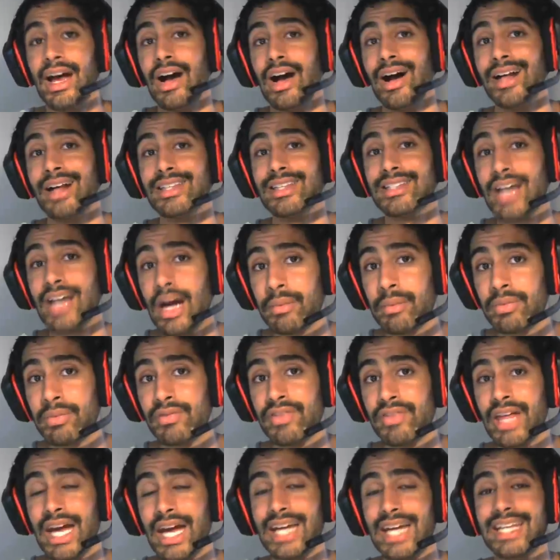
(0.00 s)
On top of
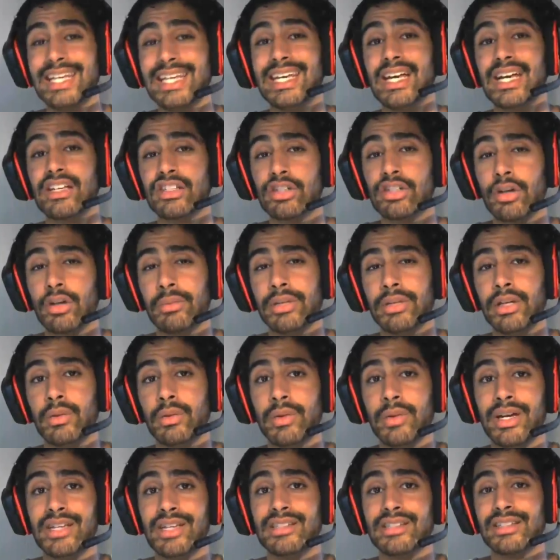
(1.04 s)
that, he has so many
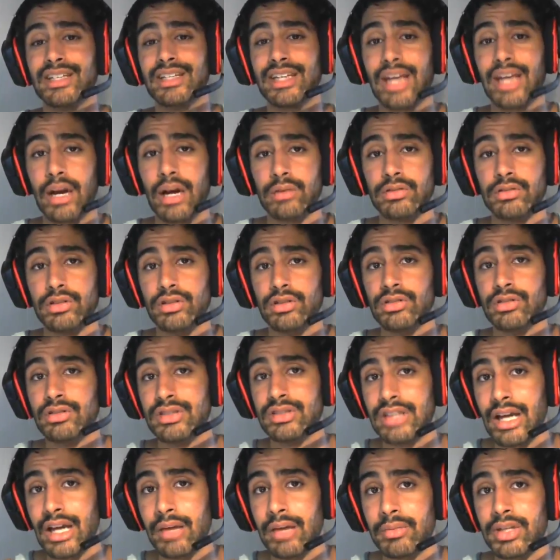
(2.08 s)
ways to counter your
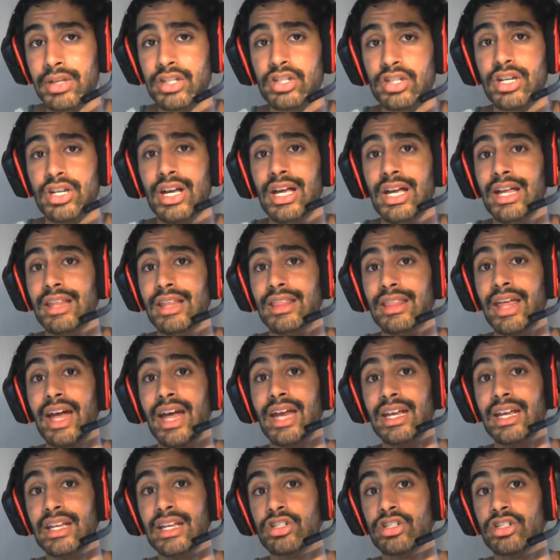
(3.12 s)
damage
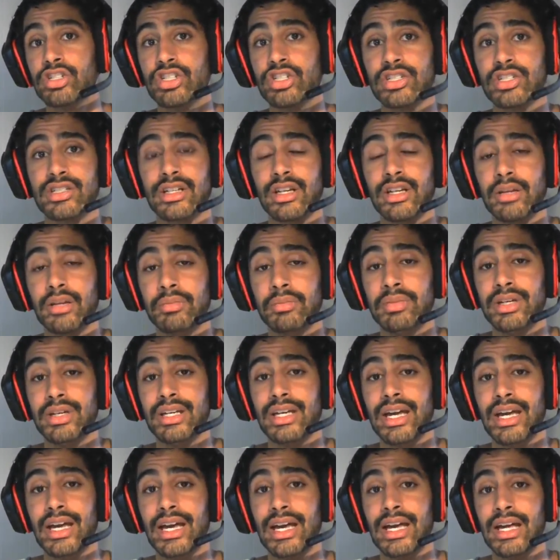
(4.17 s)
that it's just going to
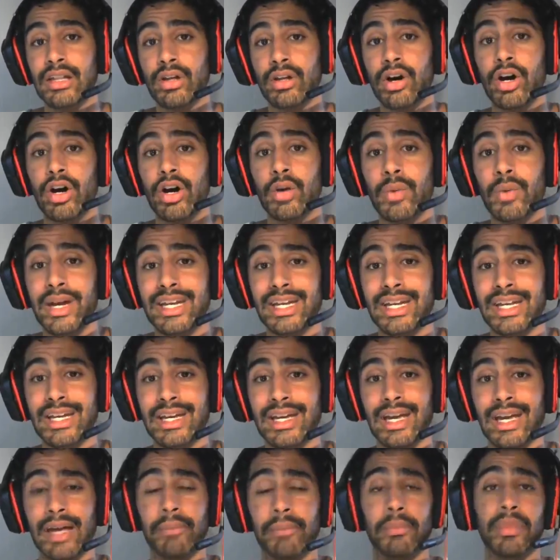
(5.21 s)
be a long waiting game.